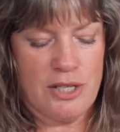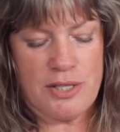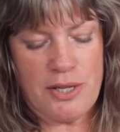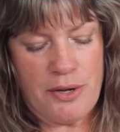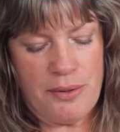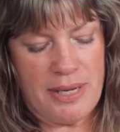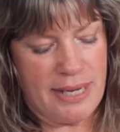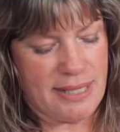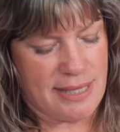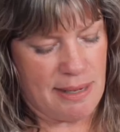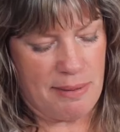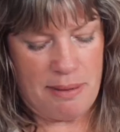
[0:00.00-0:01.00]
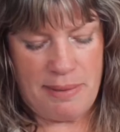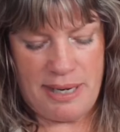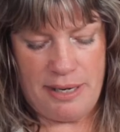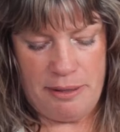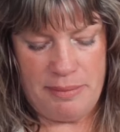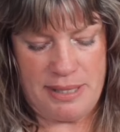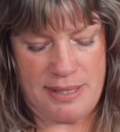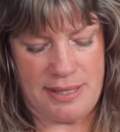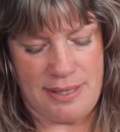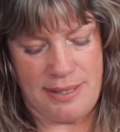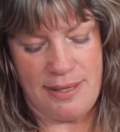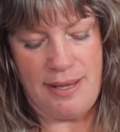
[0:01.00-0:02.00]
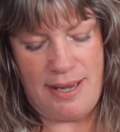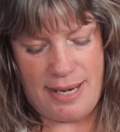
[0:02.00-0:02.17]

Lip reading: So the next time I made hummus,